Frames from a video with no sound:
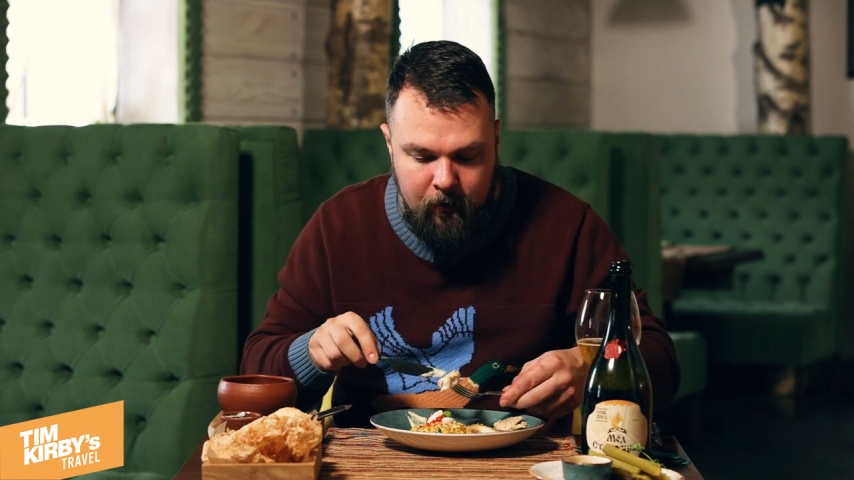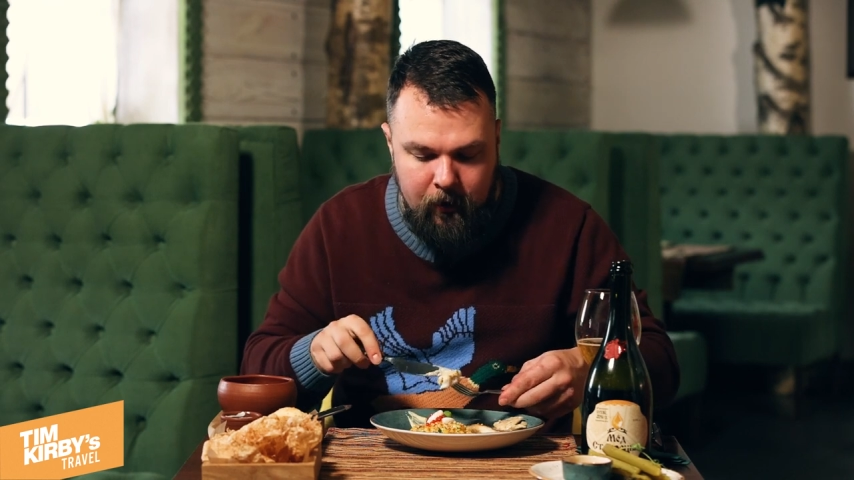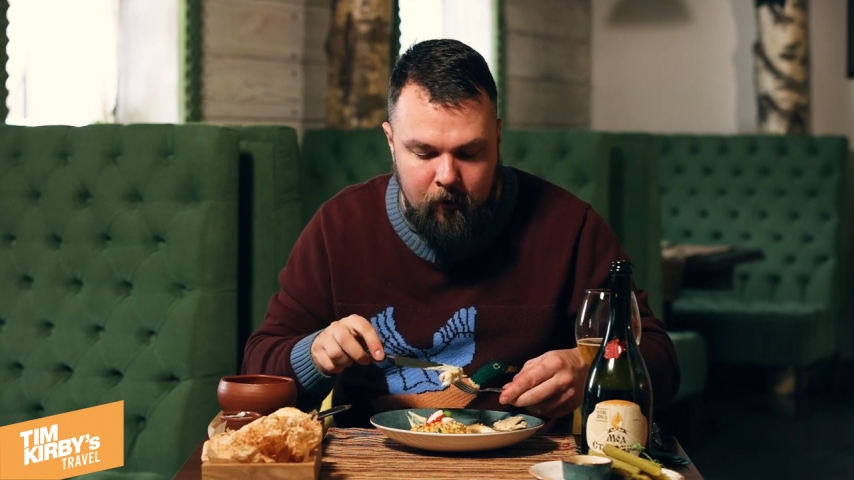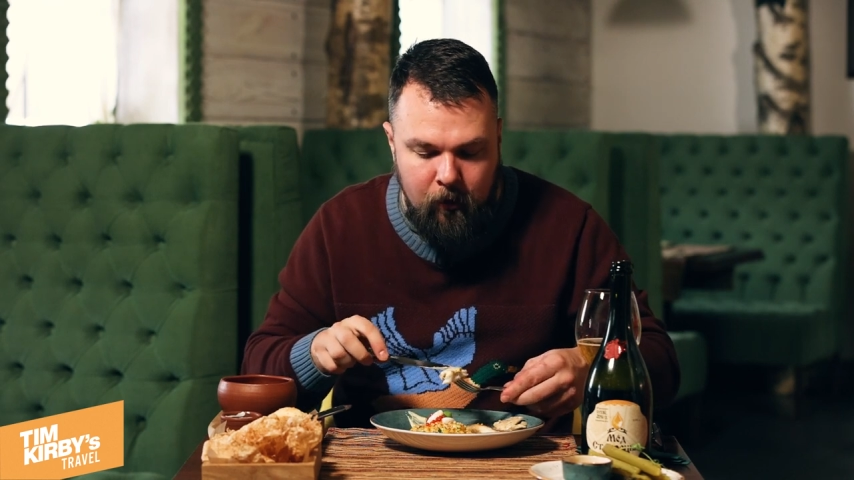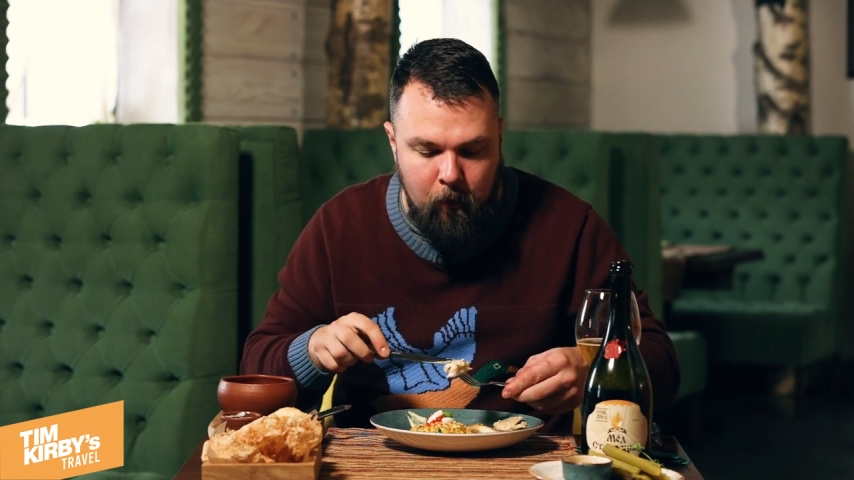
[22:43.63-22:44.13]

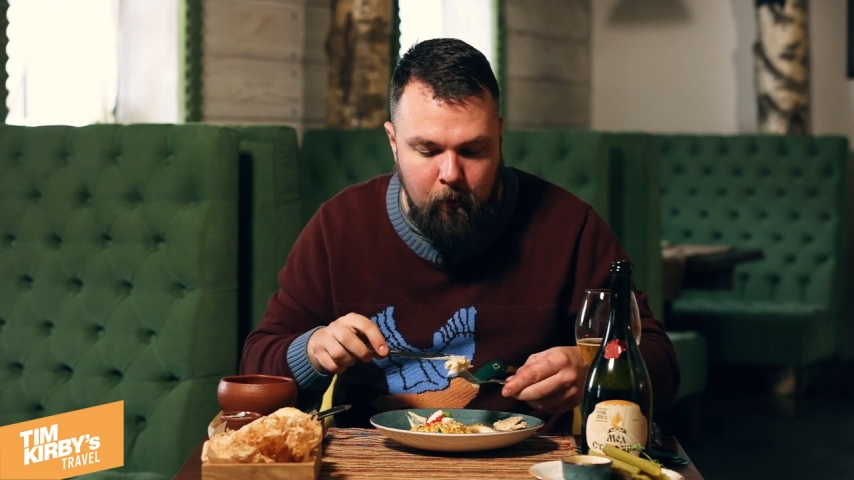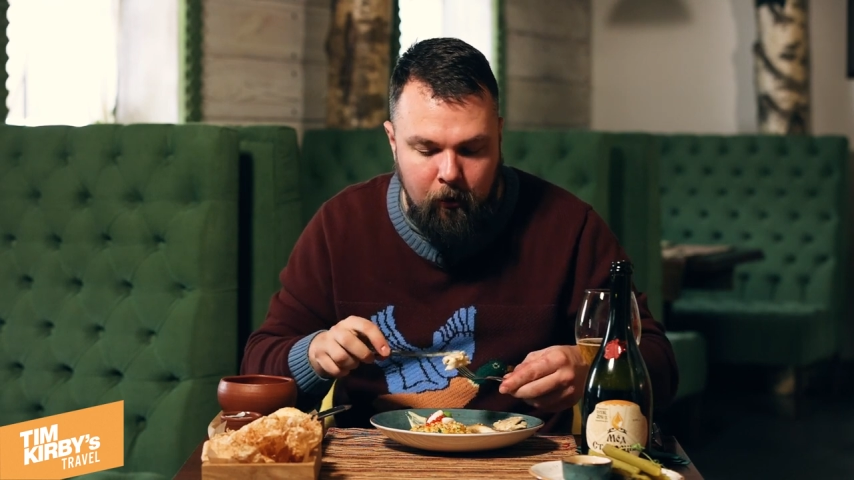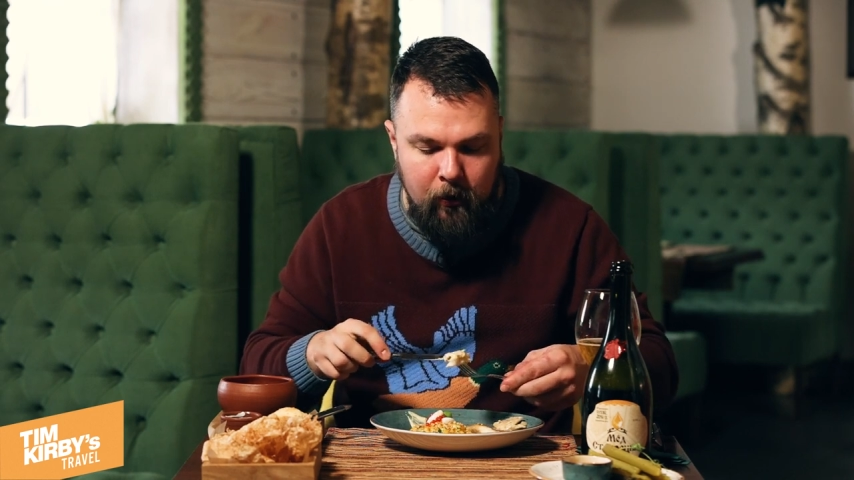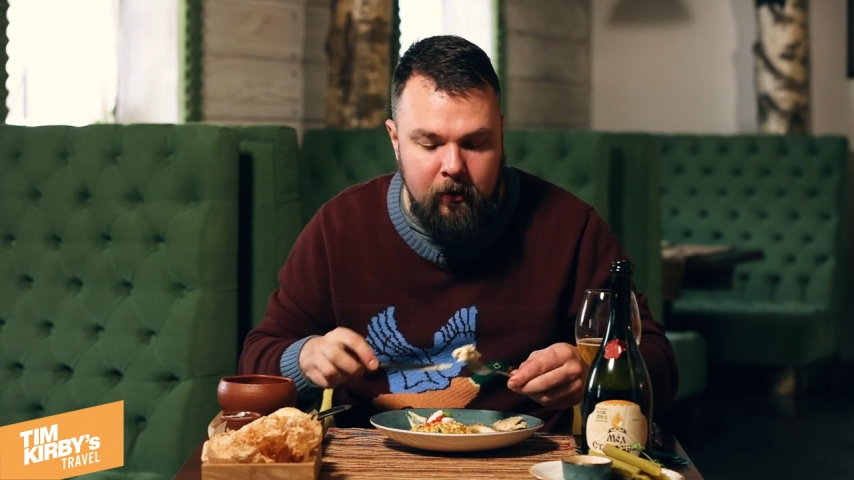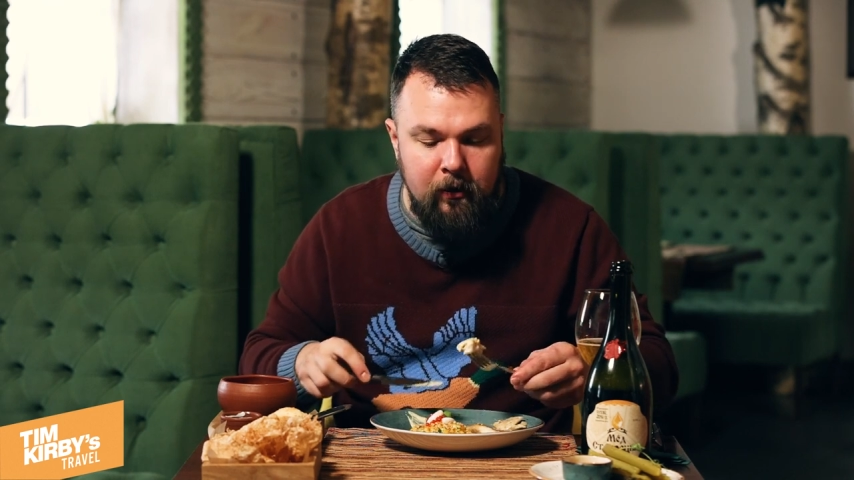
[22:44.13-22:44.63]
right, oh
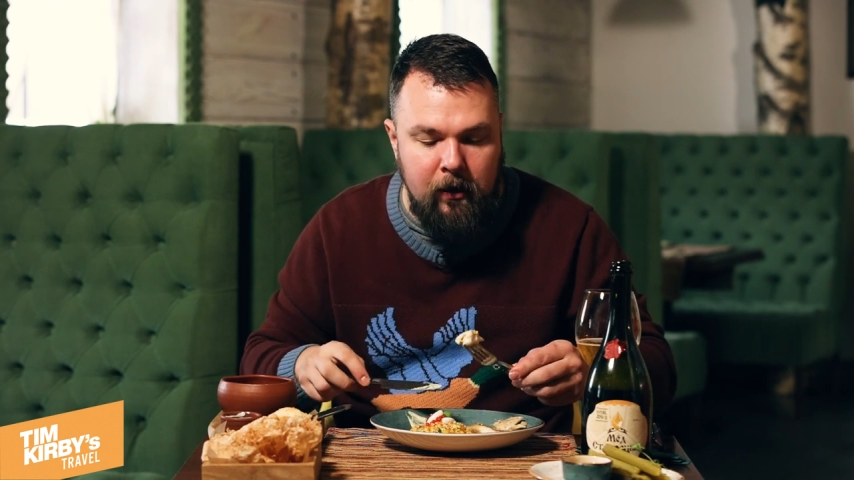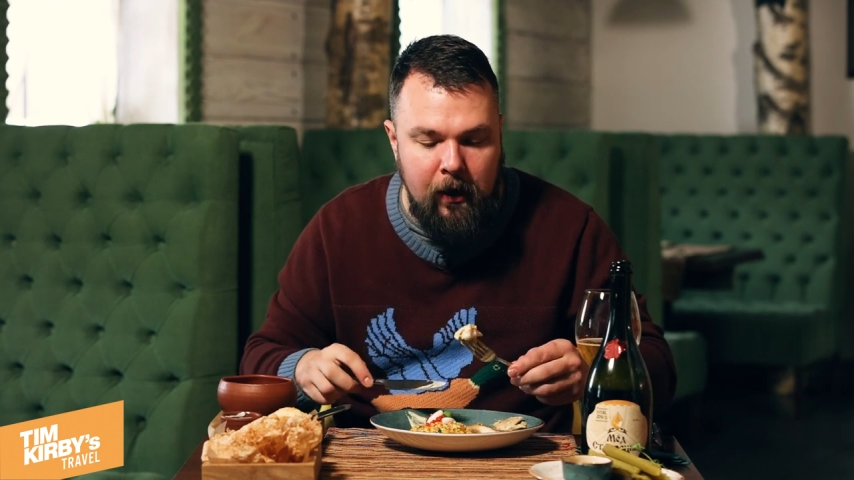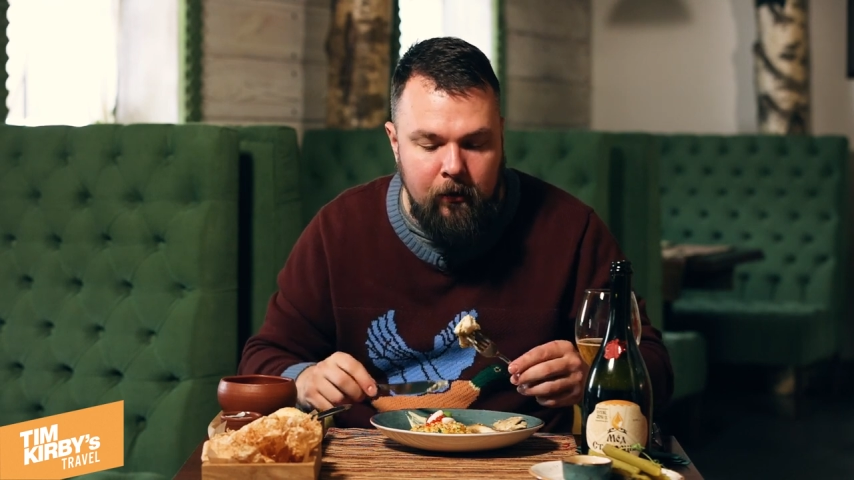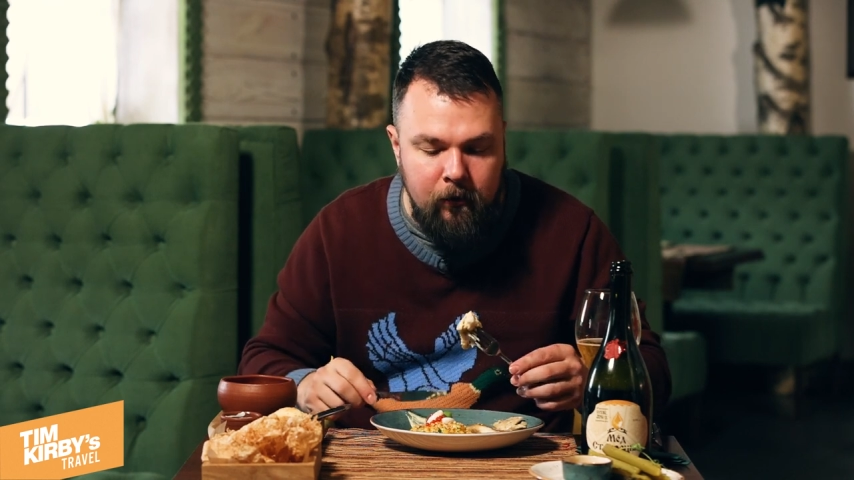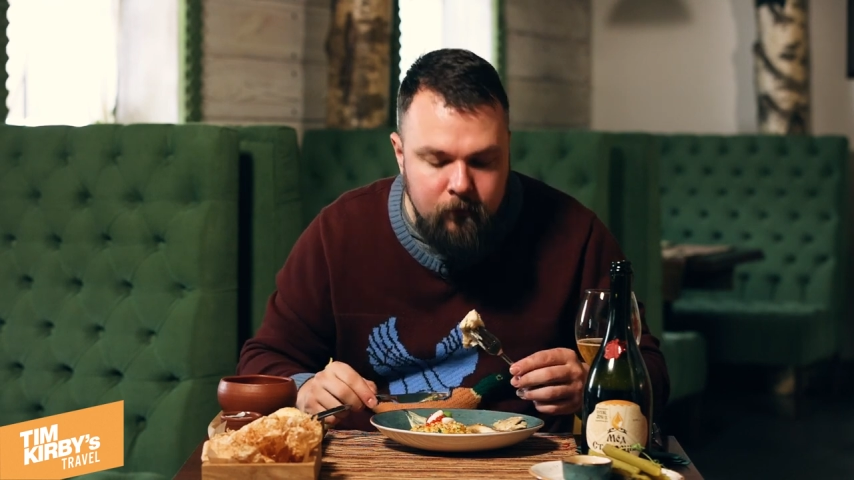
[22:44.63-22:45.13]
boy, look at
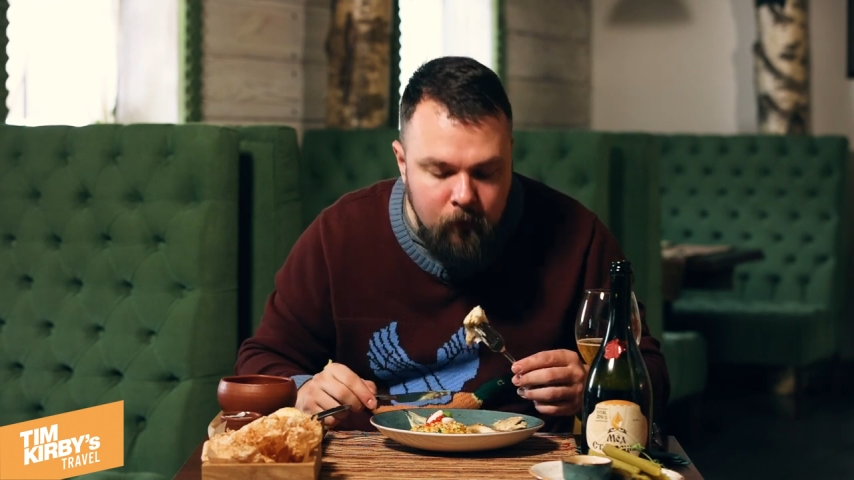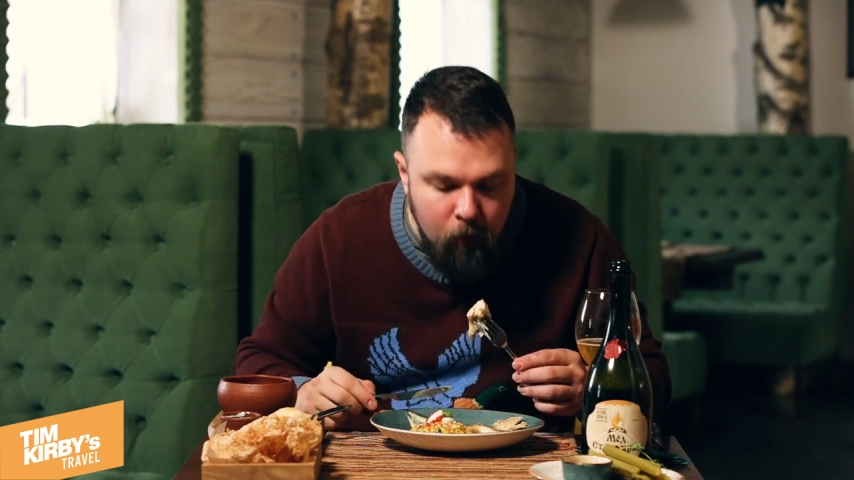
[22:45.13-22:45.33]
that.